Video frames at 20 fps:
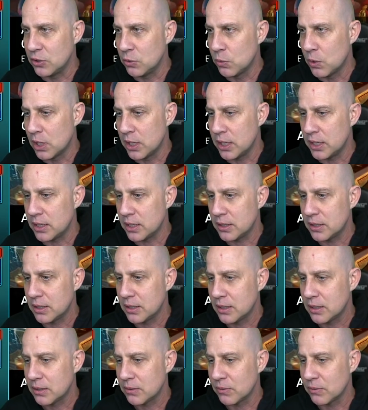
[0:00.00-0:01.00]
one
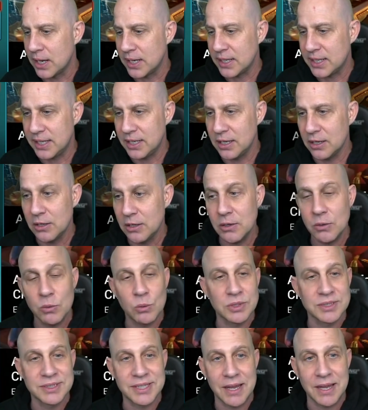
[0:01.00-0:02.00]
right here.
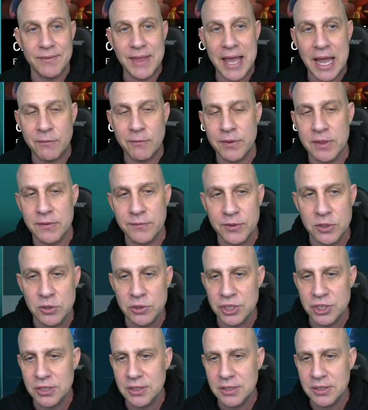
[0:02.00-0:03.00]
We'll save that for the
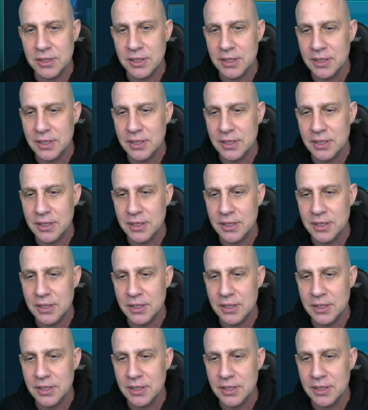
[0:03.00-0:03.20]
fusion.